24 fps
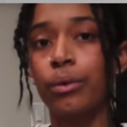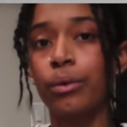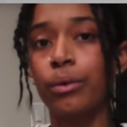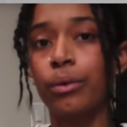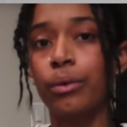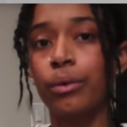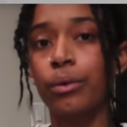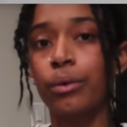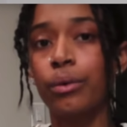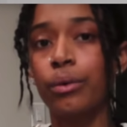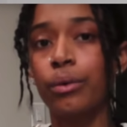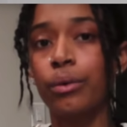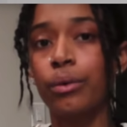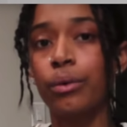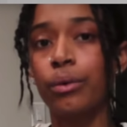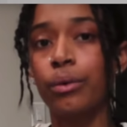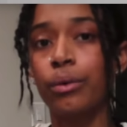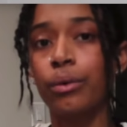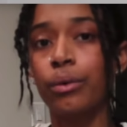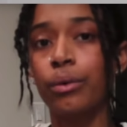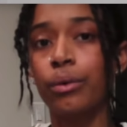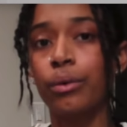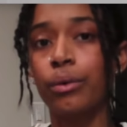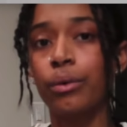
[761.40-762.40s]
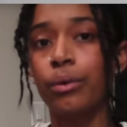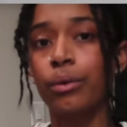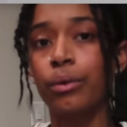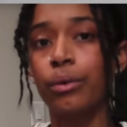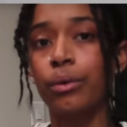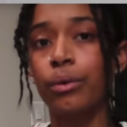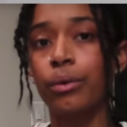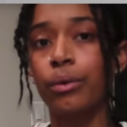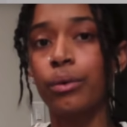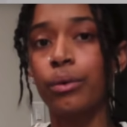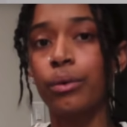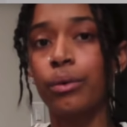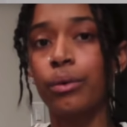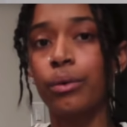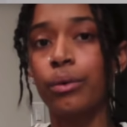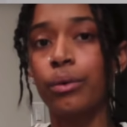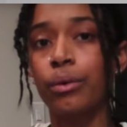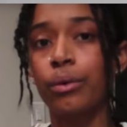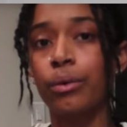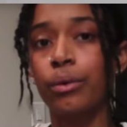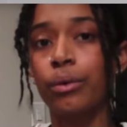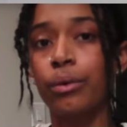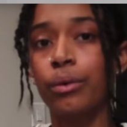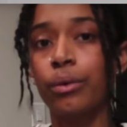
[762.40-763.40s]

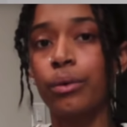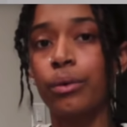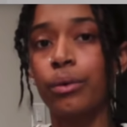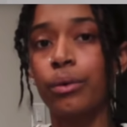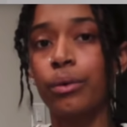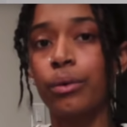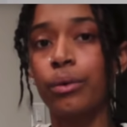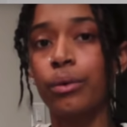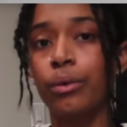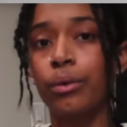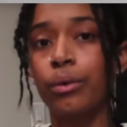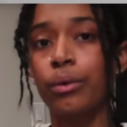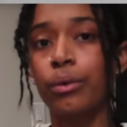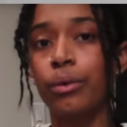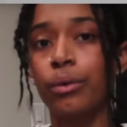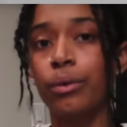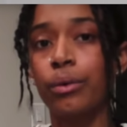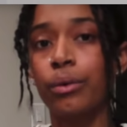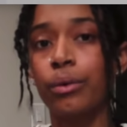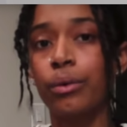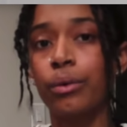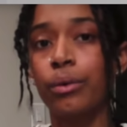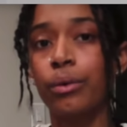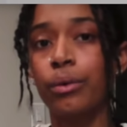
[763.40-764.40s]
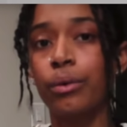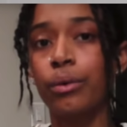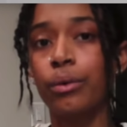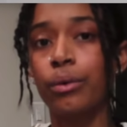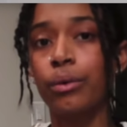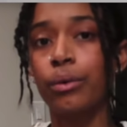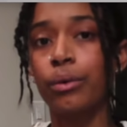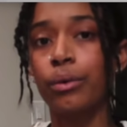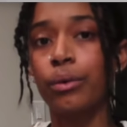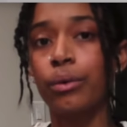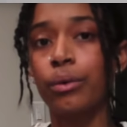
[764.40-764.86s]
(silent)